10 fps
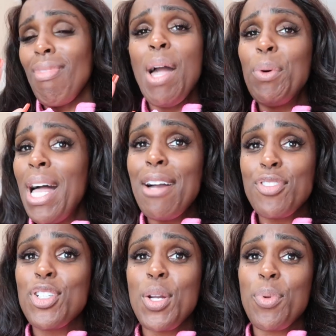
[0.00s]
I will have
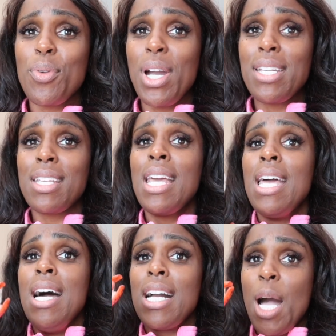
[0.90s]
to share with you guys
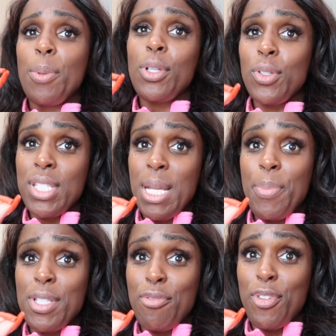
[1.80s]
a couple little
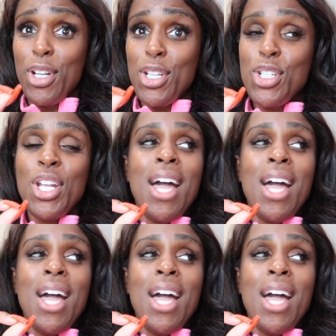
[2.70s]
snippets of footage.